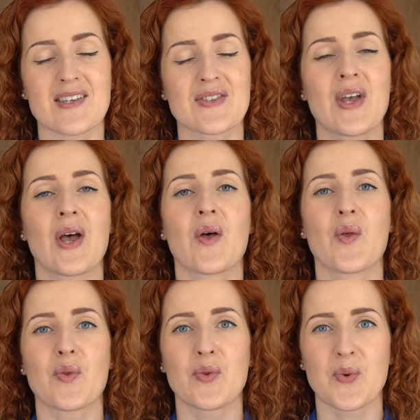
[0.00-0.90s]
us
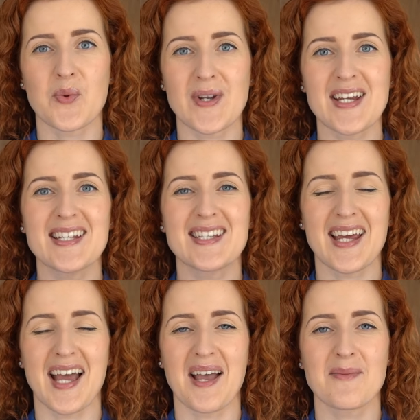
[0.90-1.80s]
3
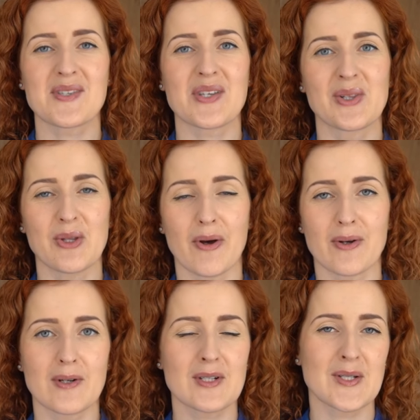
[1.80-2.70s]
times
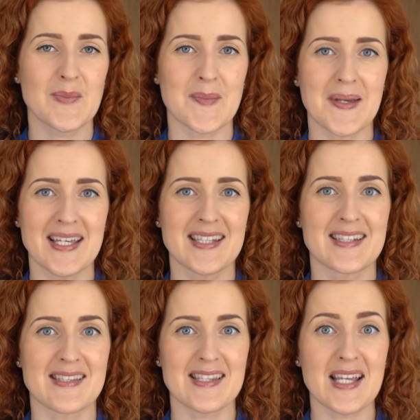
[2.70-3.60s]
longer to make
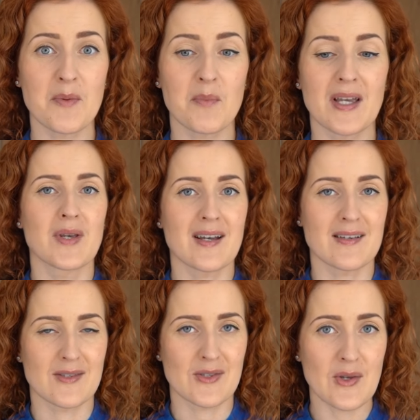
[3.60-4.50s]
the seam
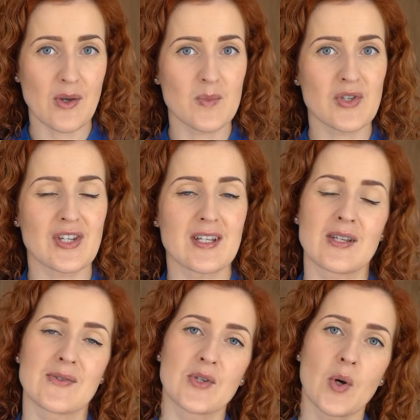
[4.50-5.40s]
because the sewing machine
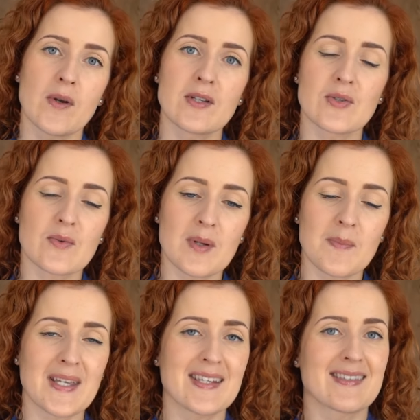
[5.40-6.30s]
is going to
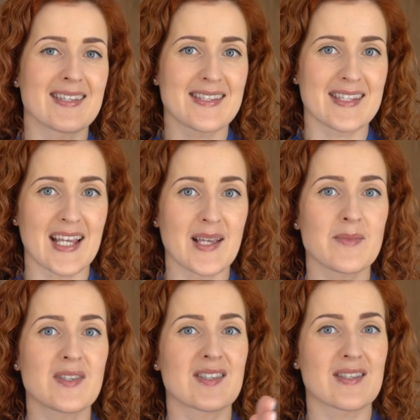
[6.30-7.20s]
repeat the same
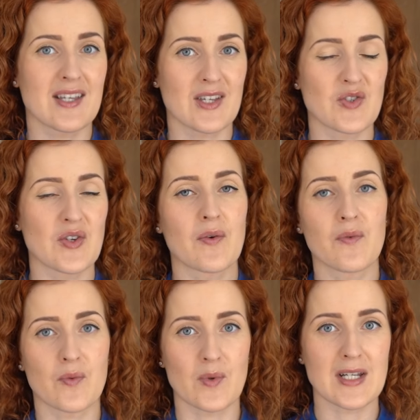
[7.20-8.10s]
stitch
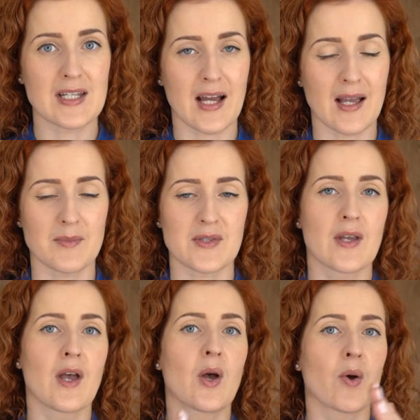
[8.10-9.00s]
3 times.
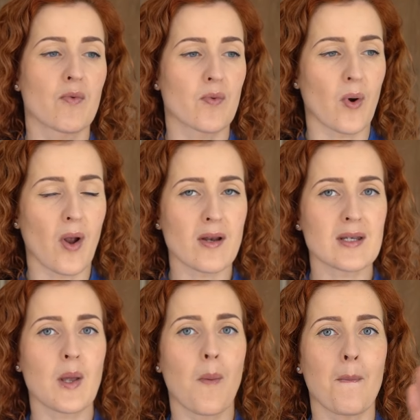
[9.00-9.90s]

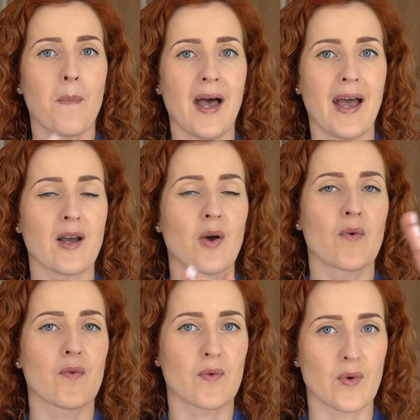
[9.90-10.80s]
Front, back,
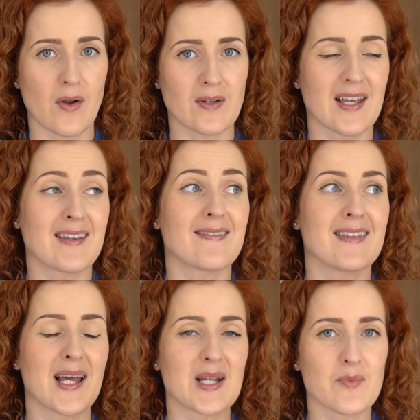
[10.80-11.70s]
front, and
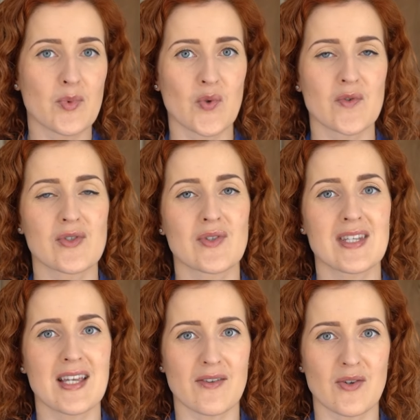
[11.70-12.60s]
then move to
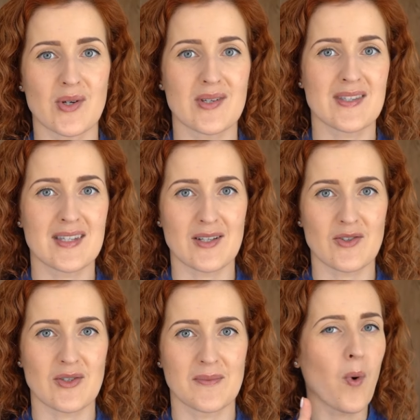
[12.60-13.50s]
the other
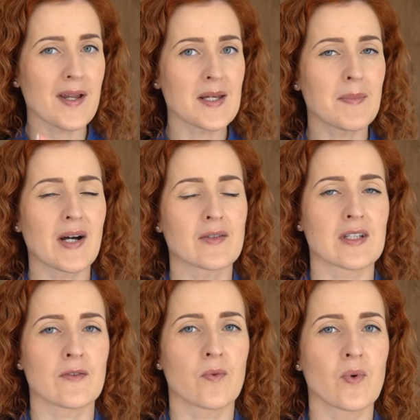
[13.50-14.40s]
stitch. What about if